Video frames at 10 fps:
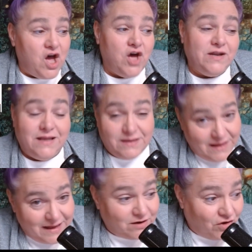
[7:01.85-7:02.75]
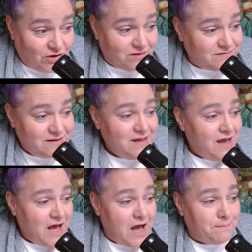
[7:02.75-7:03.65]
on a legal
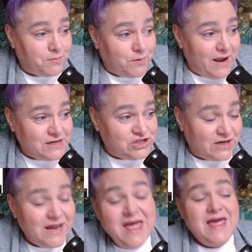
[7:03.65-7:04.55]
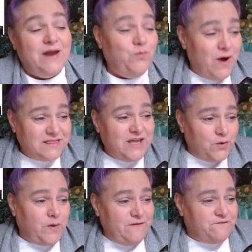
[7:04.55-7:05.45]
operation. And what they're
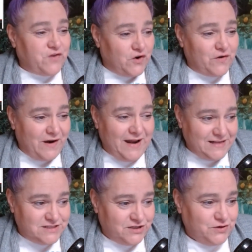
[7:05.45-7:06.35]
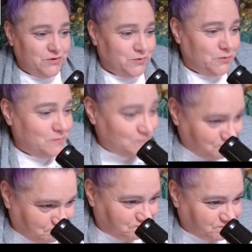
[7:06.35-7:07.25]
referring to
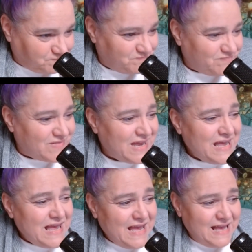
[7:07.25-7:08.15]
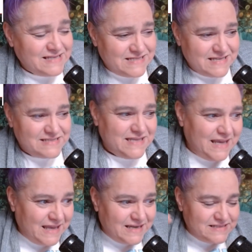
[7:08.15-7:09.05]
is this
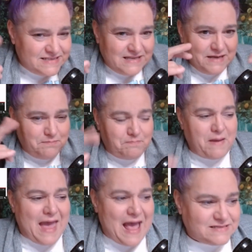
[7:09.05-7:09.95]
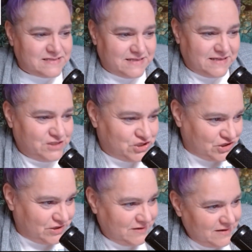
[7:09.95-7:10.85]
innocent passage
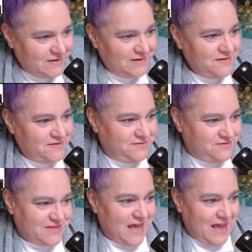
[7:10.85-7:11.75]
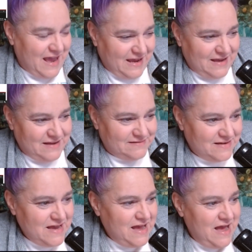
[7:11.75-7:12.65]
thing.
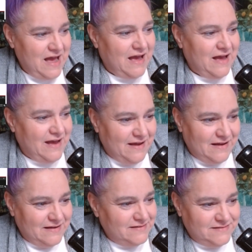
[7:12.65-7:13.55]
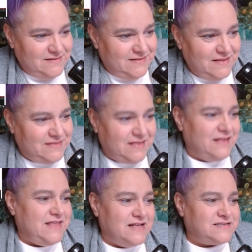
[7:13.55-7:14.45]

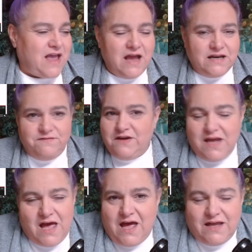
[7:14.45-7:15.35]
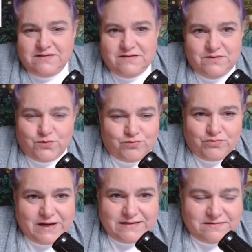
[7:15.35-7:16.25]
That's kind of an
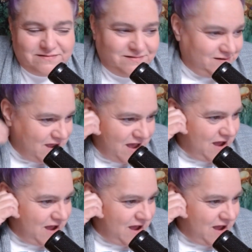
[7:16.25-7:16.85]
unwritten